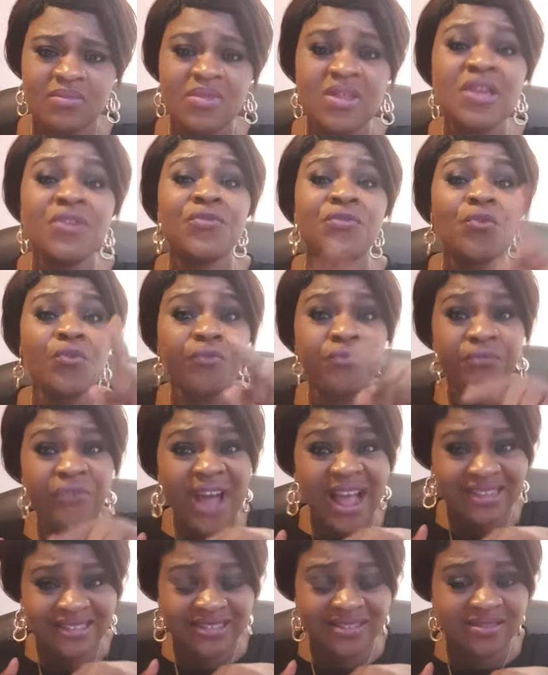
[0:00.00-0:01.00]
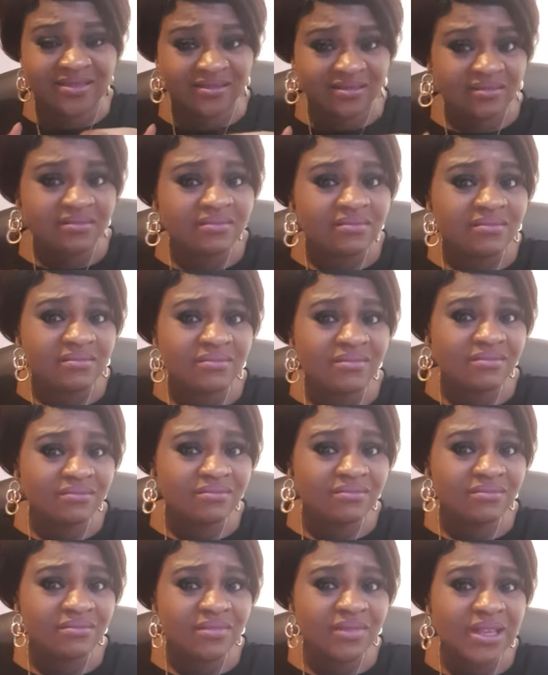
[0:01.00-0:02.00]
If you fart,
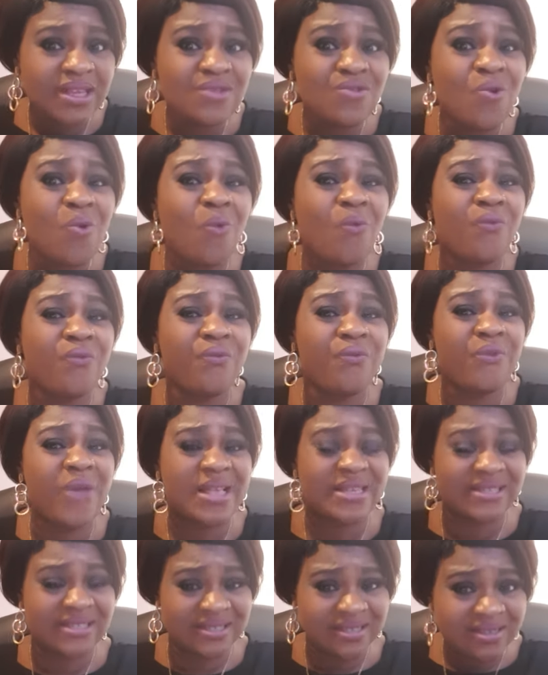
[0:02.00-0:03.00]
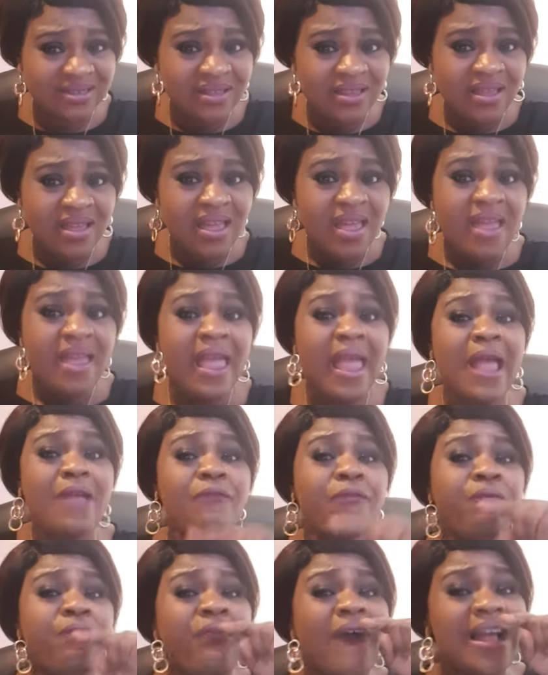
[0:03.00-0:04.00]
he go first.
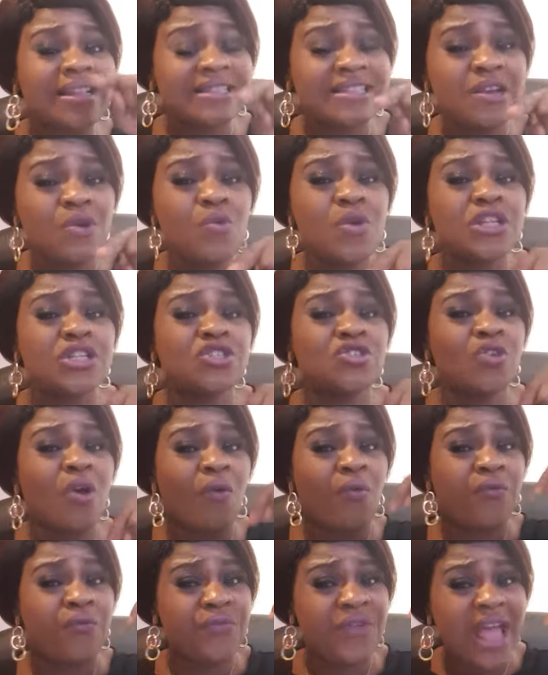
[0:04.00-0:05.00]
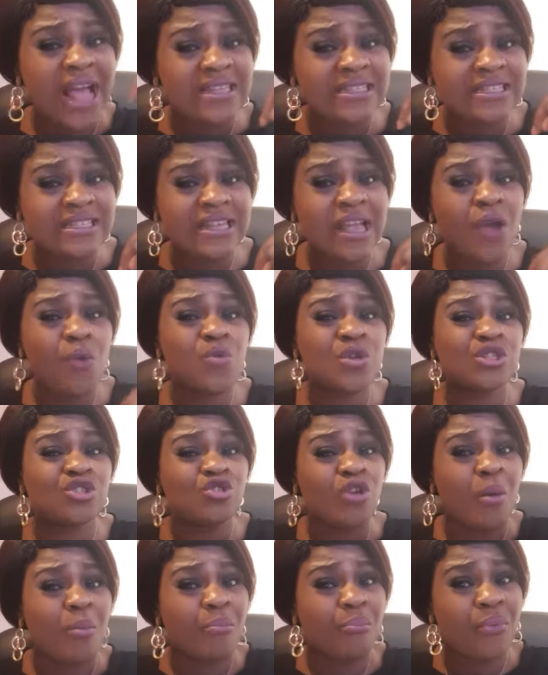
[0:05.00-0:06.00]
And farting with your fiance,
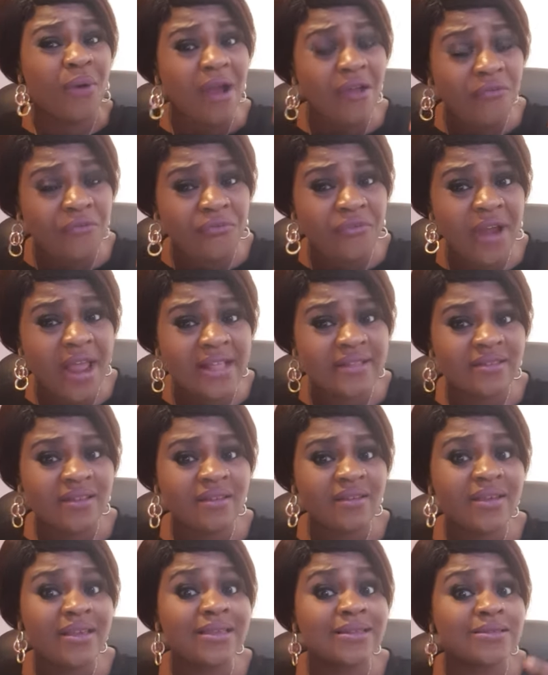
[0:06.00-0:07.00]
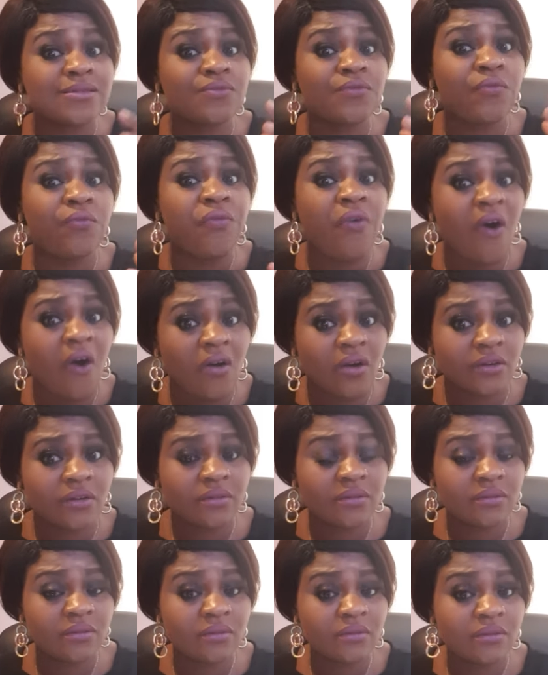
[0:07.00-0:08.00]
with your boyfriend is fun.
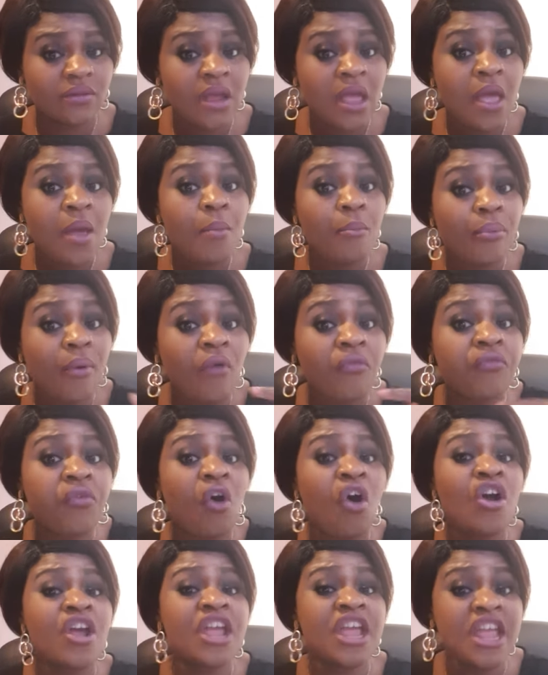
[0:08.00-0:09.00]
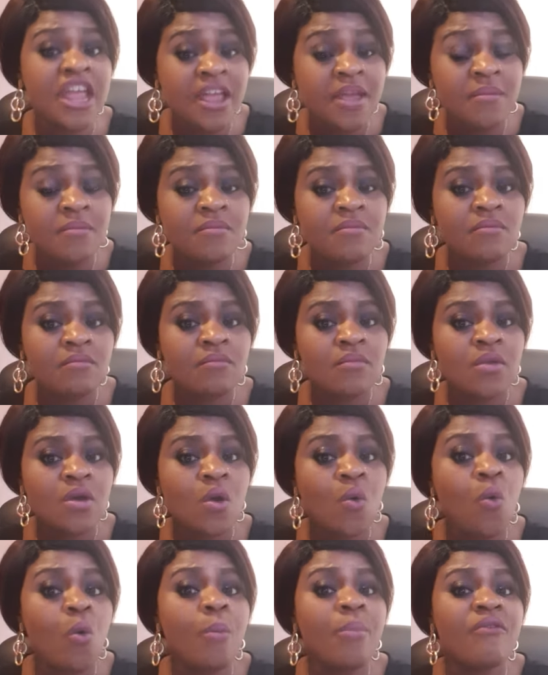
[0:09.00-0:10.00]
But for him, he
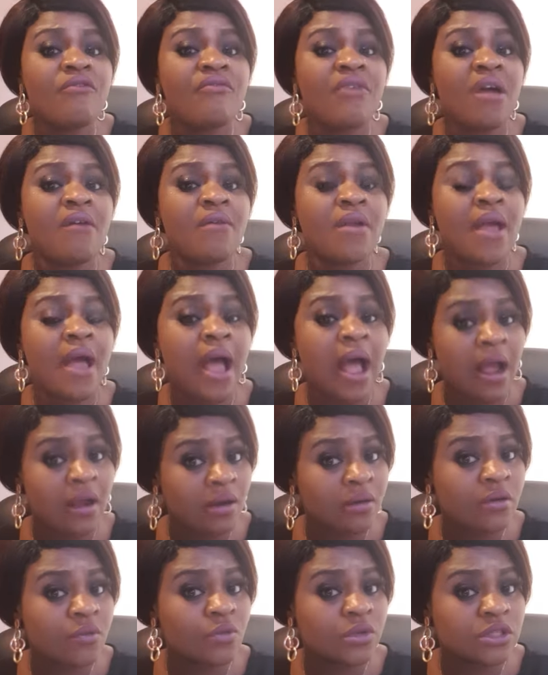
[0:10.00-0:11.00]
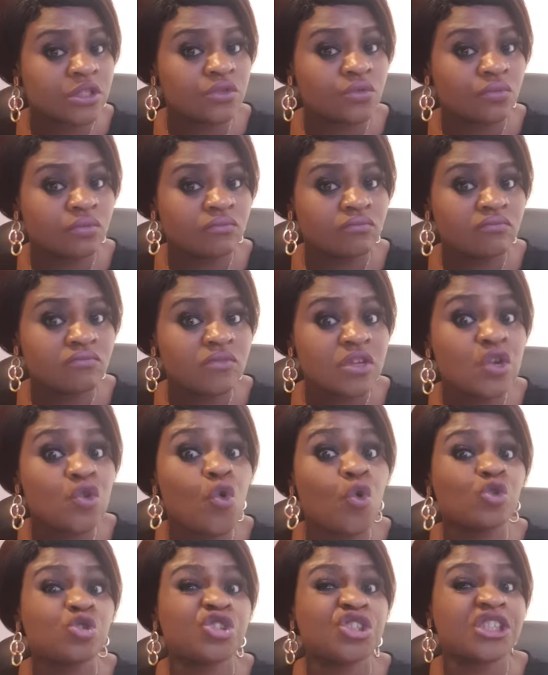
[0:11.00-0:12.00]
will be very angry with you. He
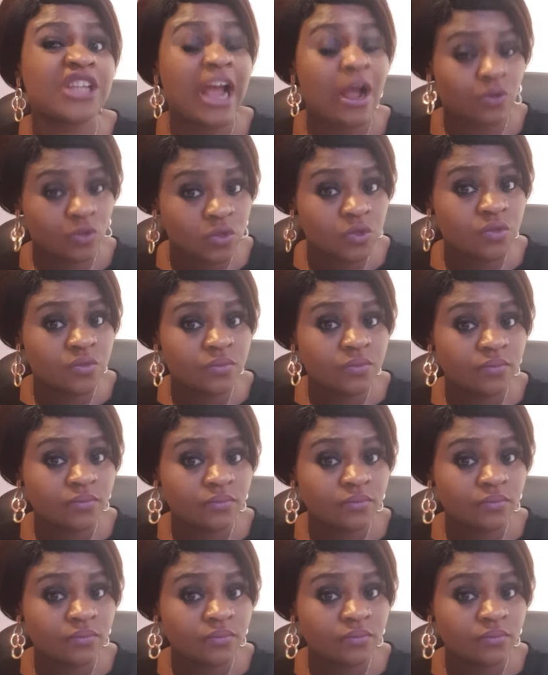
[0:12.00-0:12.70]
go shout.